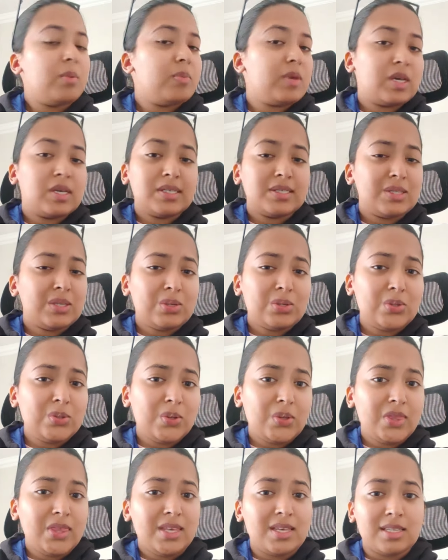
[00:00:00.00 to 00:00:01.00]
because the
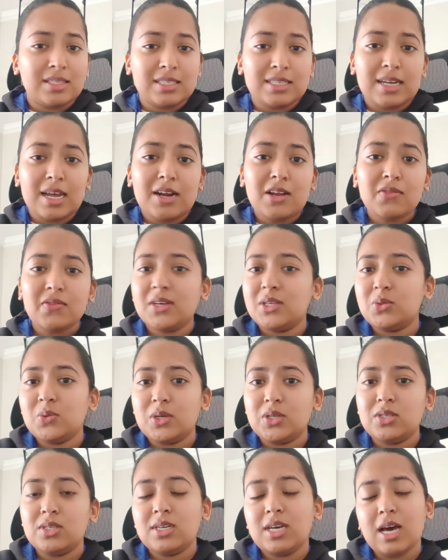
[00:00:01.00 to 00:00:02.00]
truth is, none of us
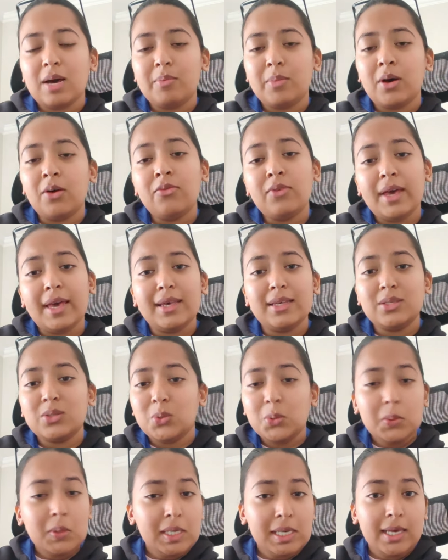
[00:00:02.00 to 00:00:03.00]
want to come off
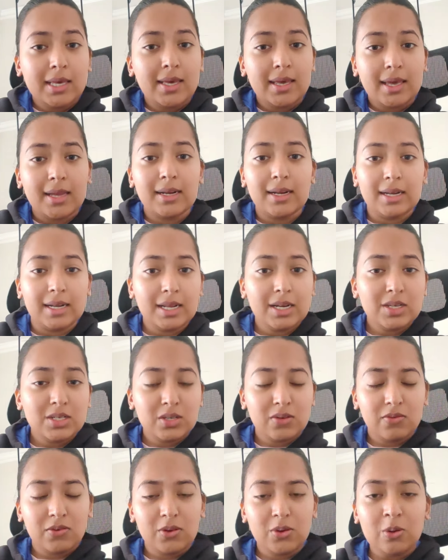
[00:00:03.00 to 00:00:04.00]
as weak in an
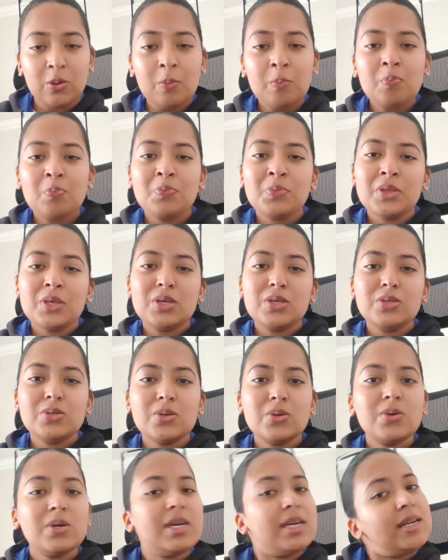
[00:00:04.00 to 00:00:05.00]
interview.
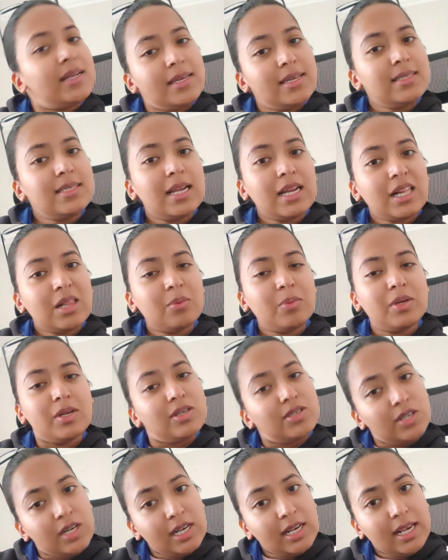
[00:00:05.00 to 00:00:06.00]
So it is a little bit
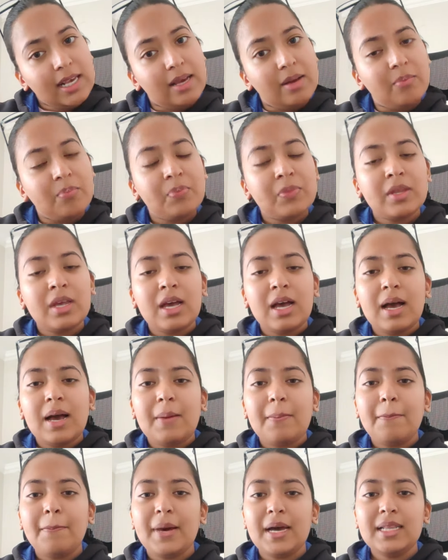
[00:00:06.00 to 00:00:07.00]
tricky.
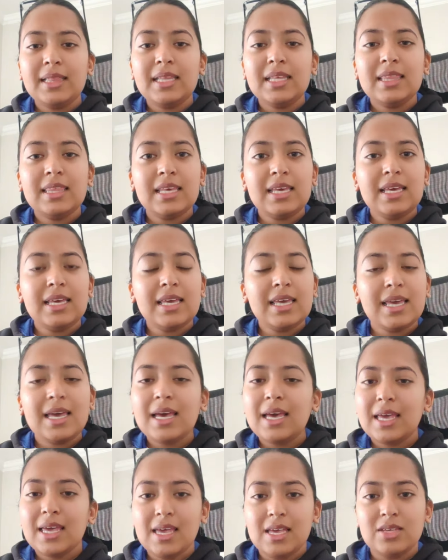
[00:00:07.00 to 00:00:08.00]
But the thing
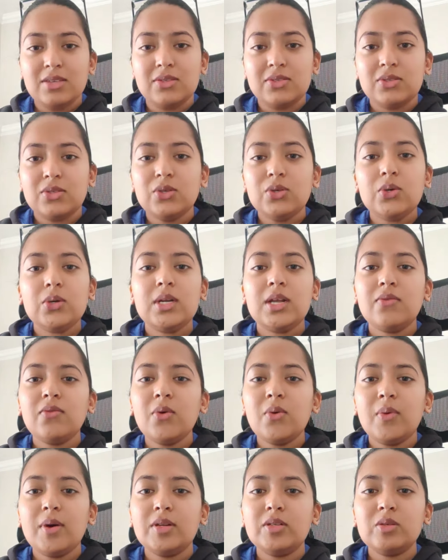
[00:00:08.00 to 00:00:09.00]
here is, you
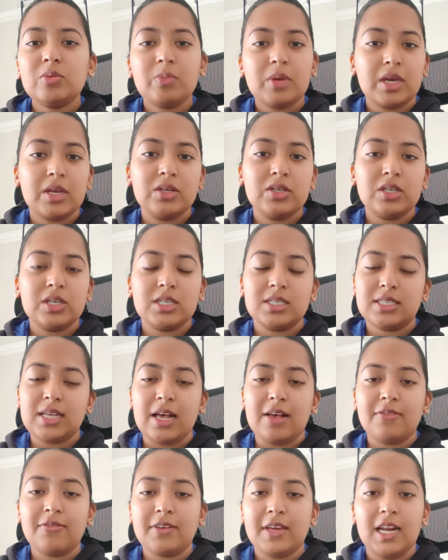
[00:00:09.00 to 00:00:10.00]
never want to paint
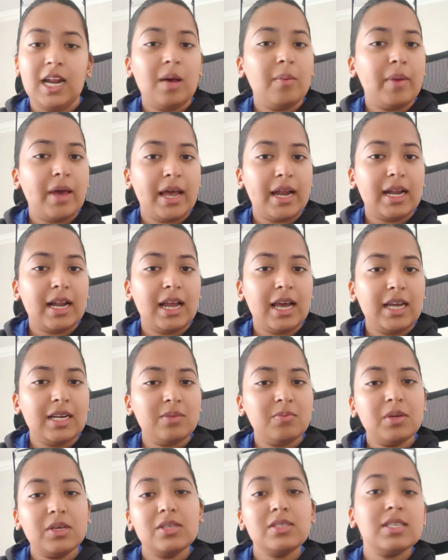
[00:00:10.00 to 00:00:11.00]
yourself in a bad light
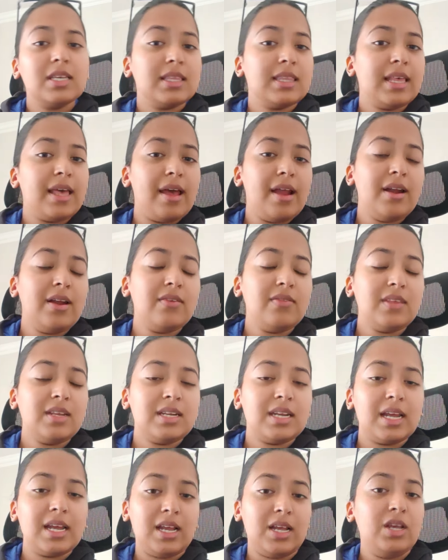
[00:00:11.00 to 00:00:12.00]
because at the end of the
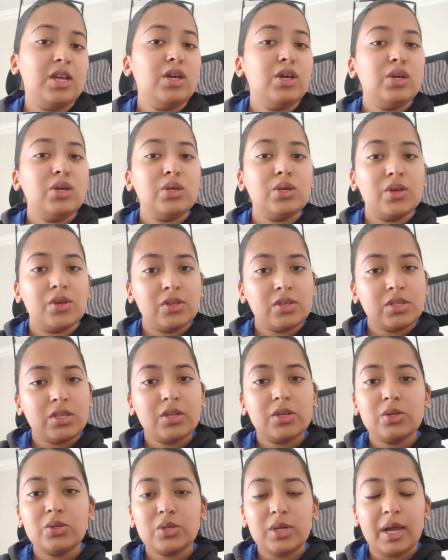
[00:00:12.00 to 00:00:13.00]
day, you're
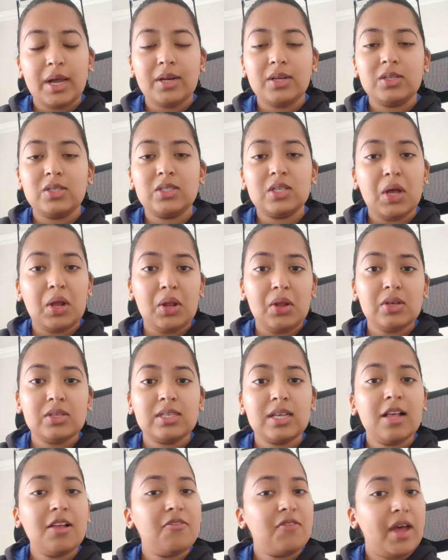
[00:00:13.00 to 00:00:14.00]
still trying to sell
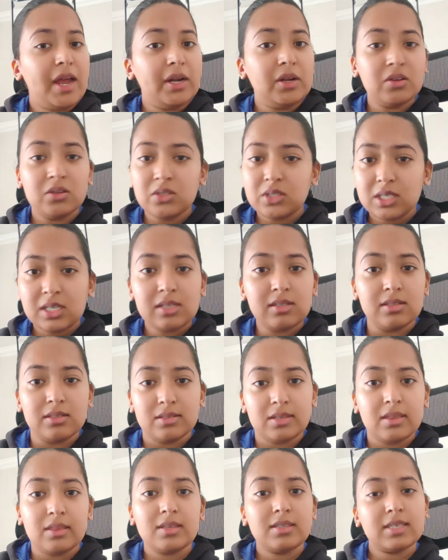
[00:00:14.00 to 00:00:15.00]
yourself and your skills
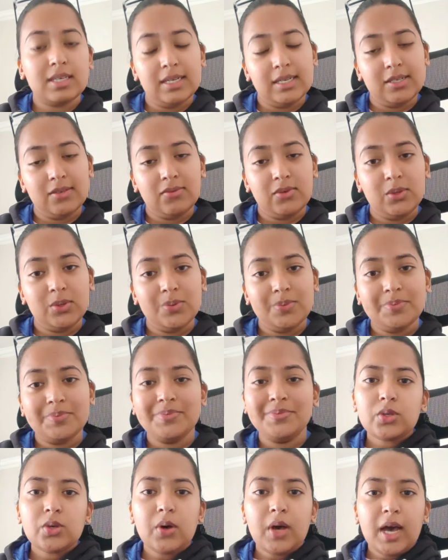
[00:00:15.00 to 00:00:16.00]
in this interview.
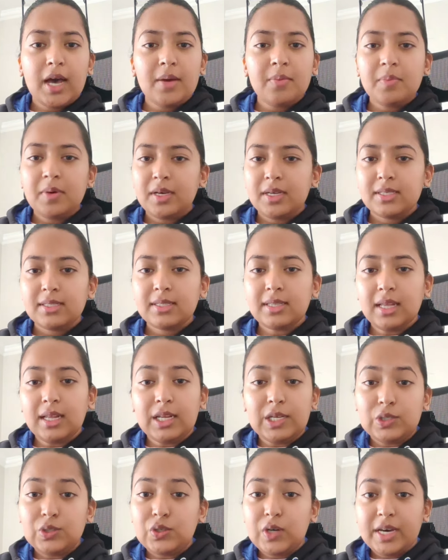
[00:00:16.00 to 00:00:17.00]
So I
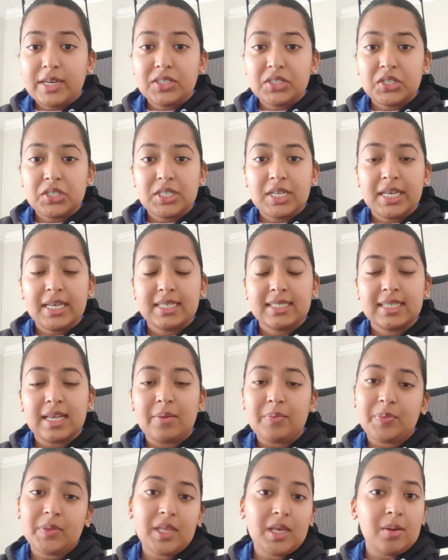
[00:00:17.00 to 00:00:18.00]
personally try to take
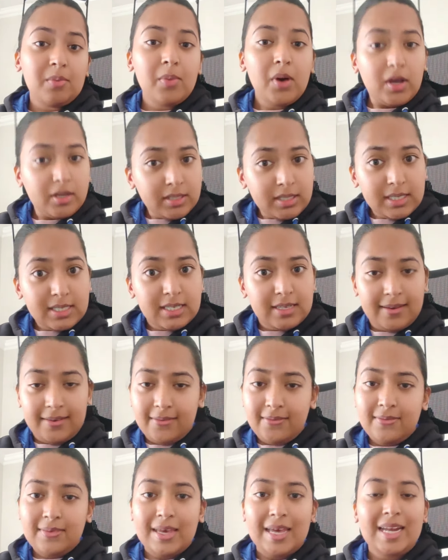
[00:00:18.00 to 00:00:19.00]
something
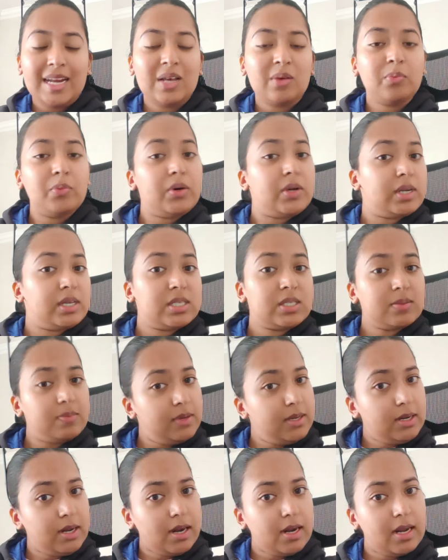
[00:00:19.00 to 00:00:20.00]
positive and I put a
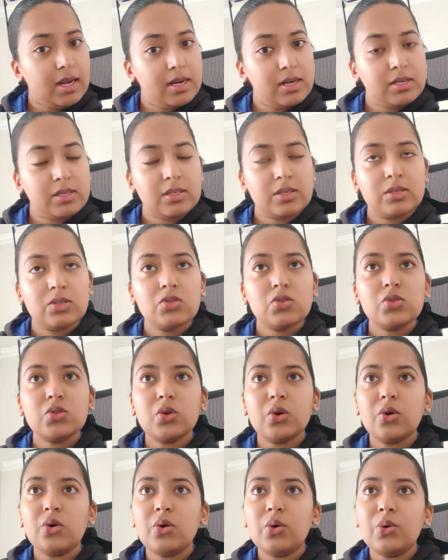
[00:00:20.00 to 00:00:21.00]
spin on it.
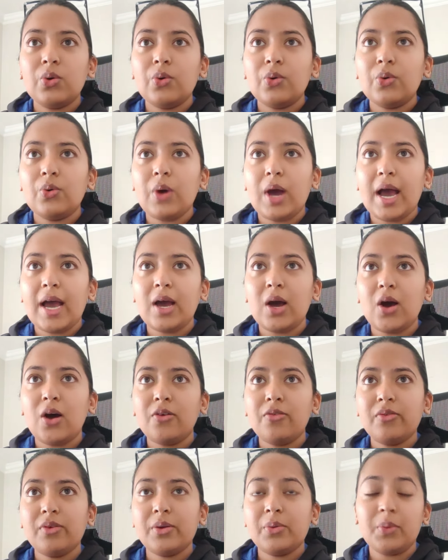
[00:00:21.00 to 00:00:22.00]
So I
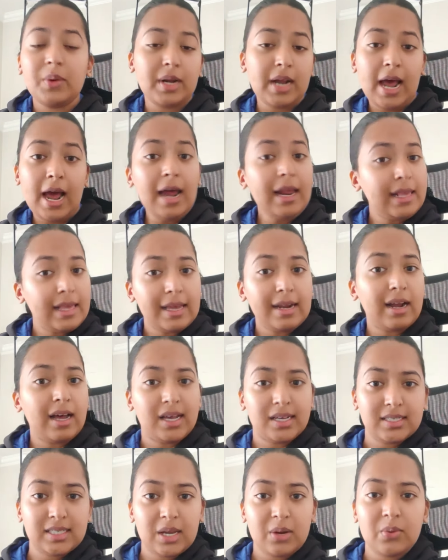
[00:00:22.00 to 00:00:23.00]
often, when I get
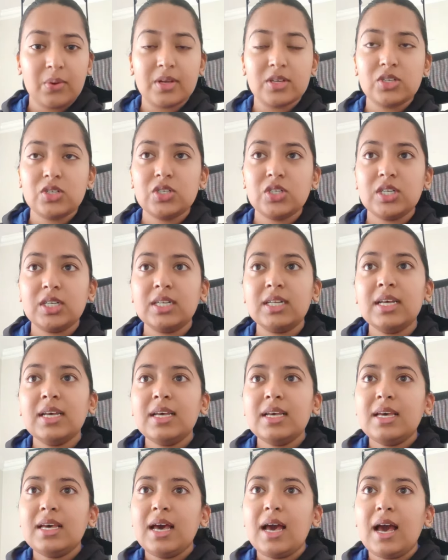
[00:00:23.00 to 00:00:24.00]
asked a question,
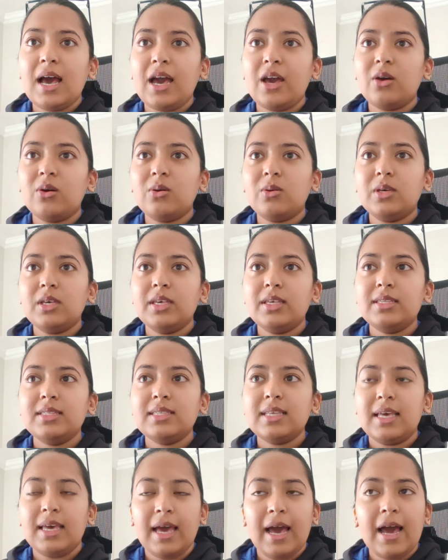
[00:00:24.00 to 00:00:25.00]
I always
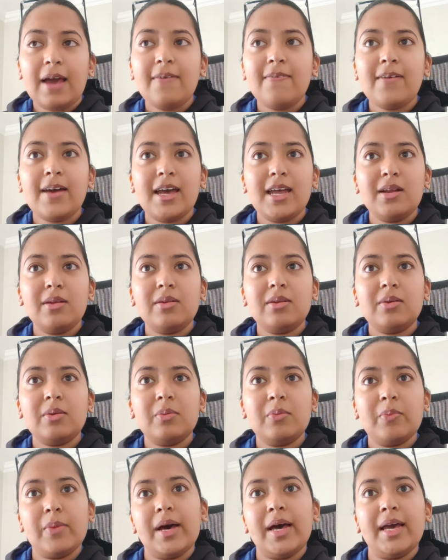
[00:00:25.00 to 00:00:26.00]
say I find
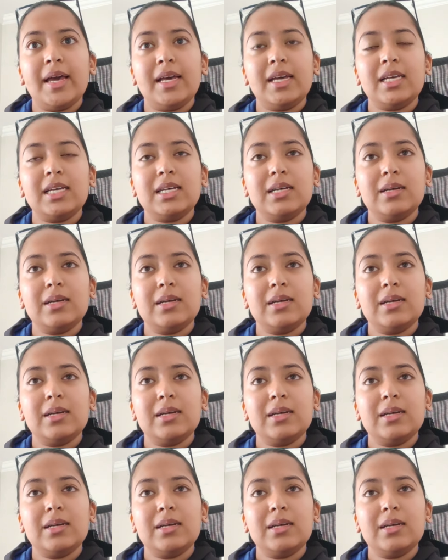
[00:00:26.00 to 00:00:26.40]
my